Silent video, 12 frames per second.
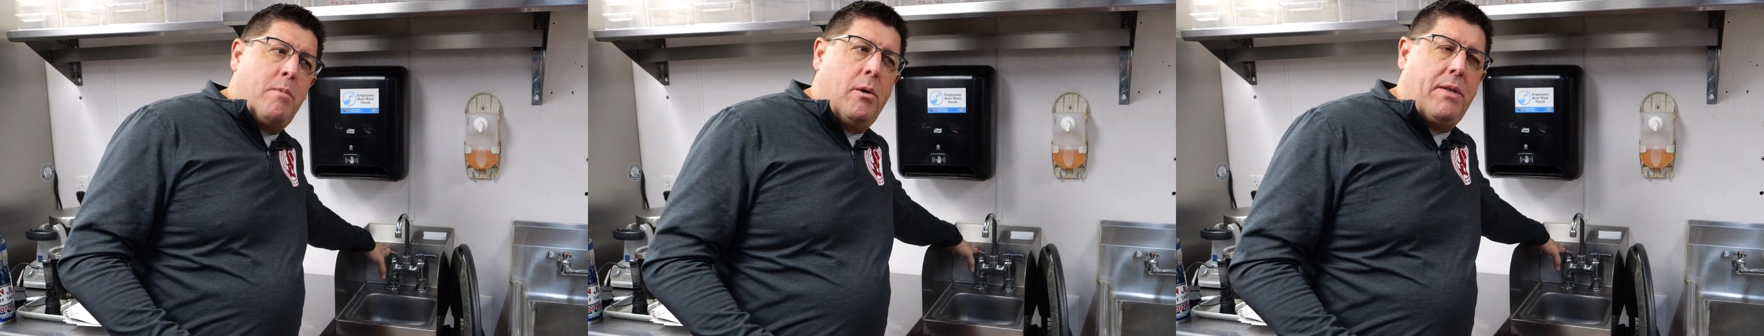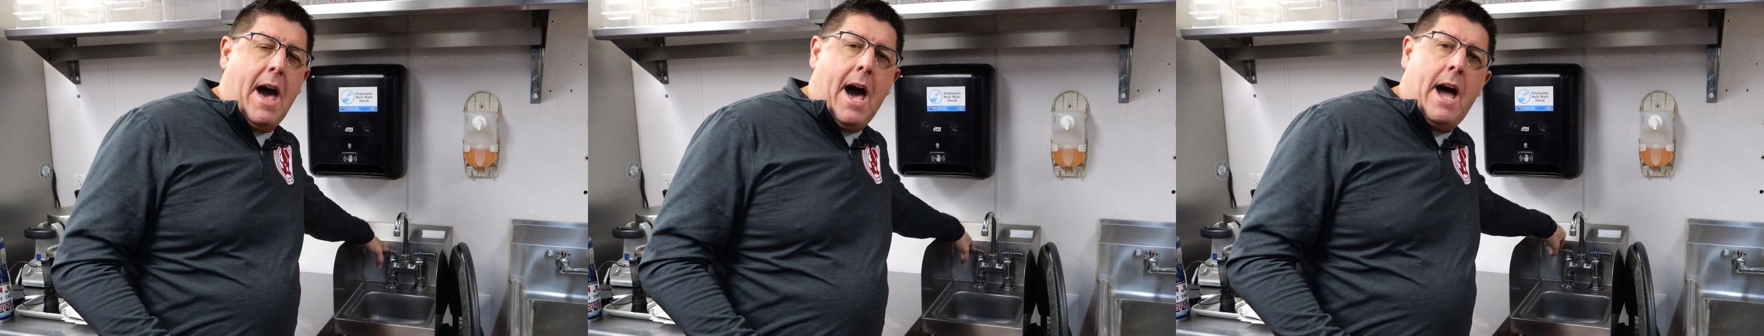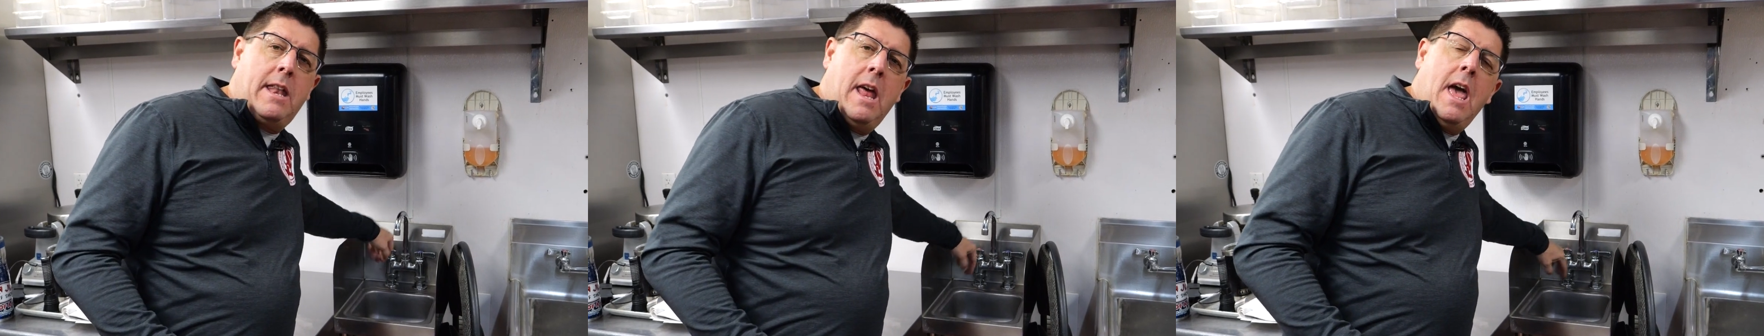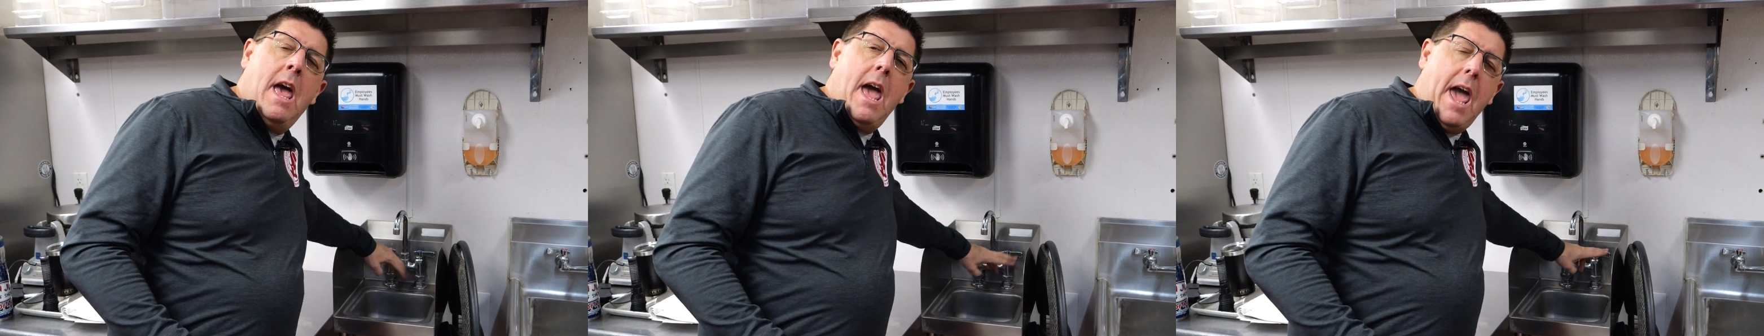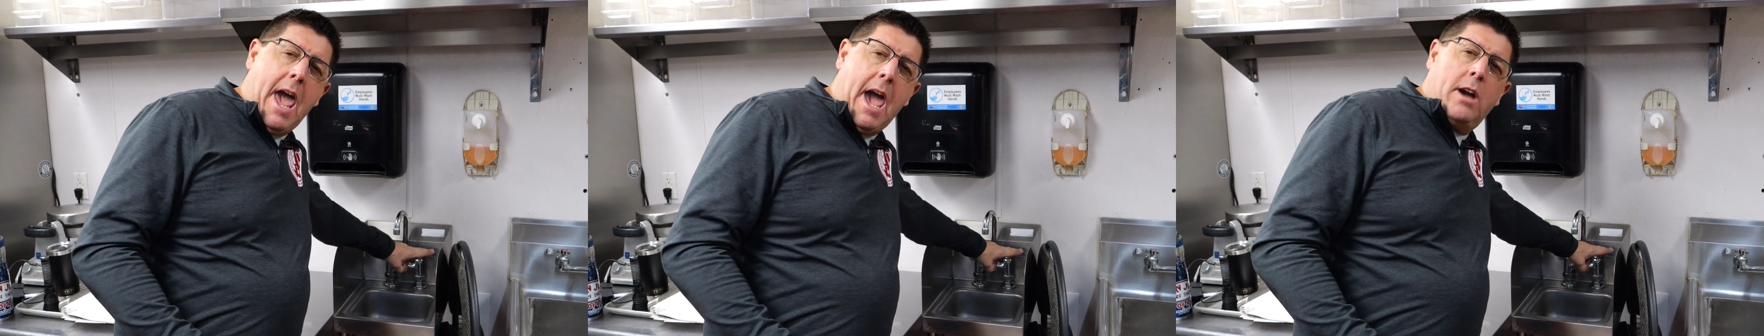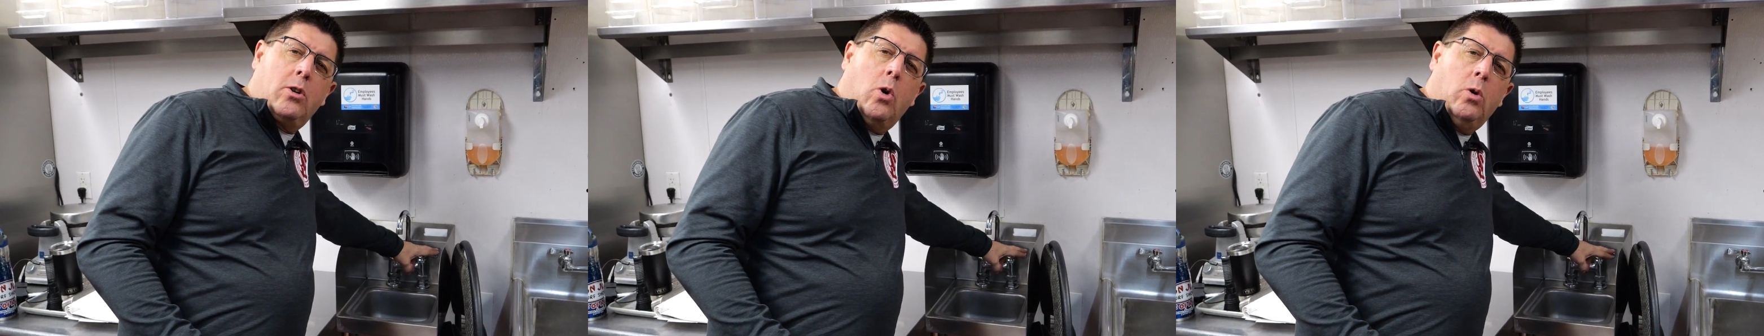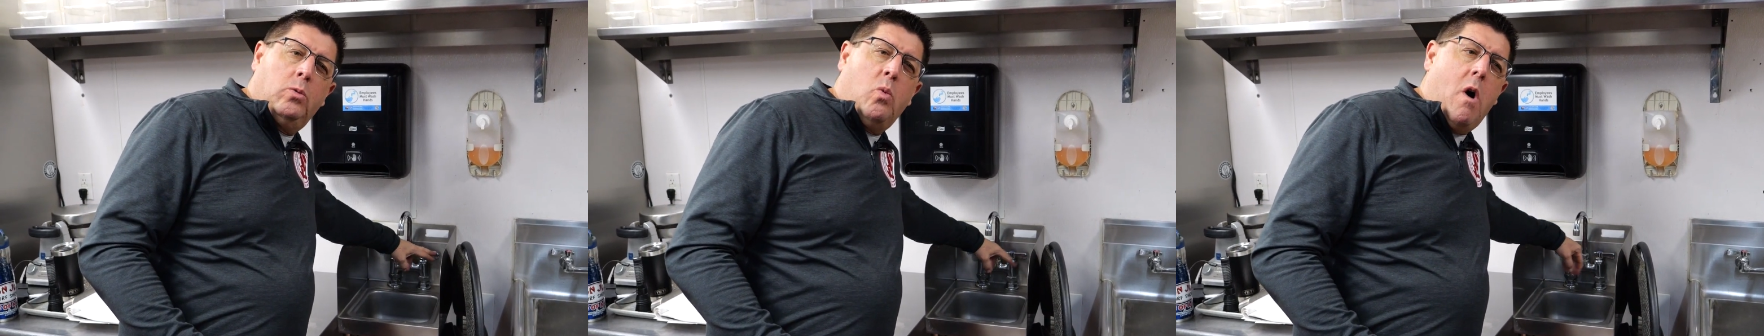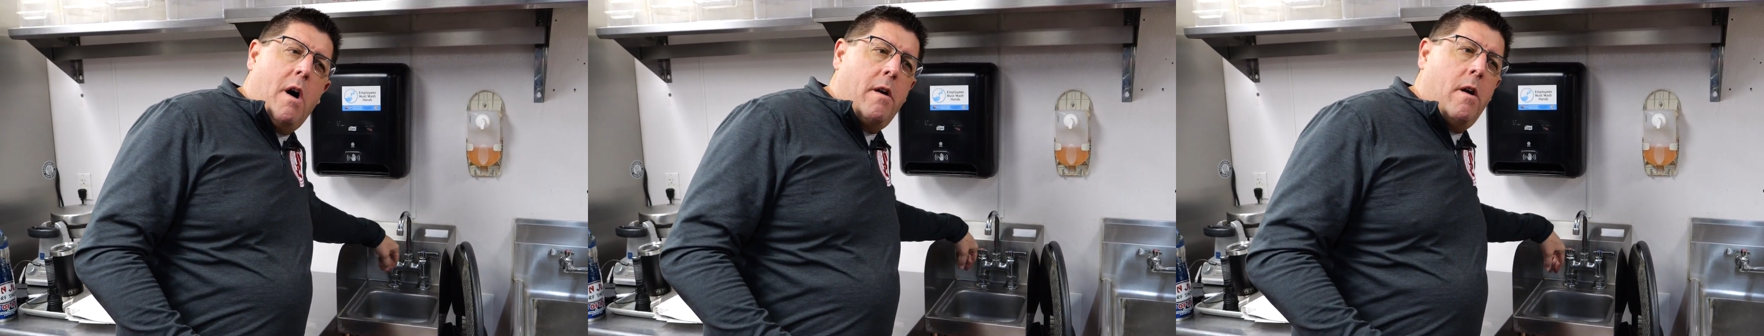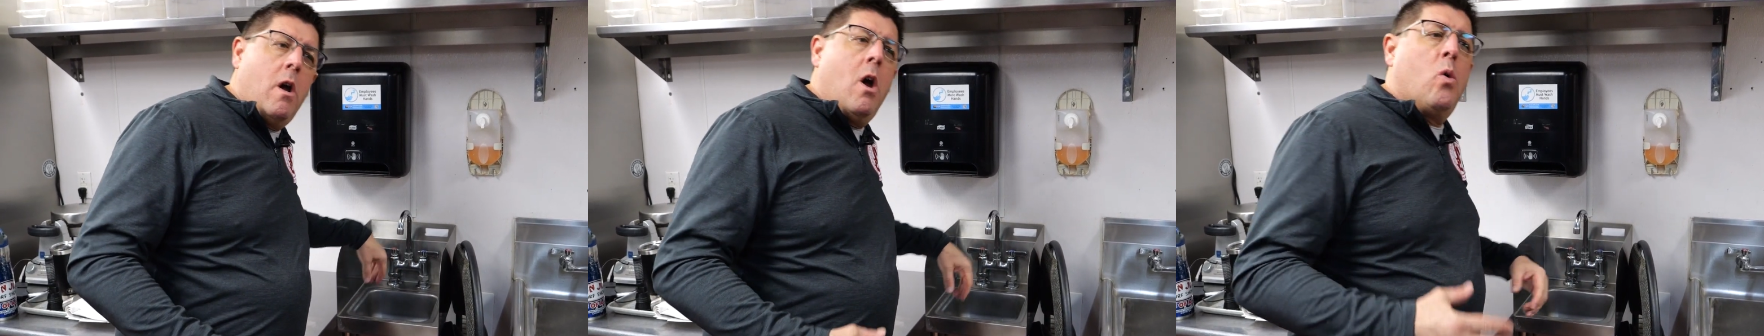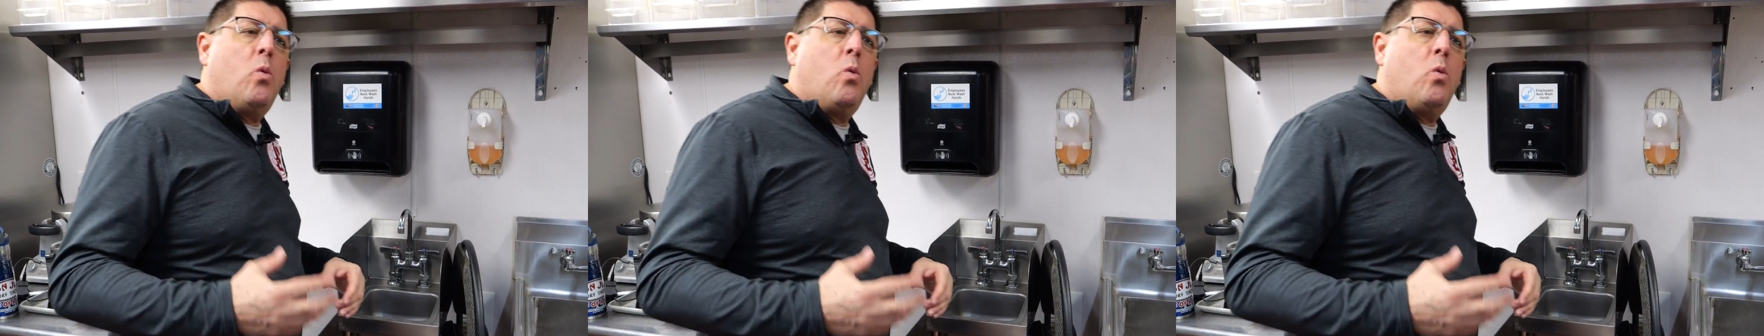both hot and cold water.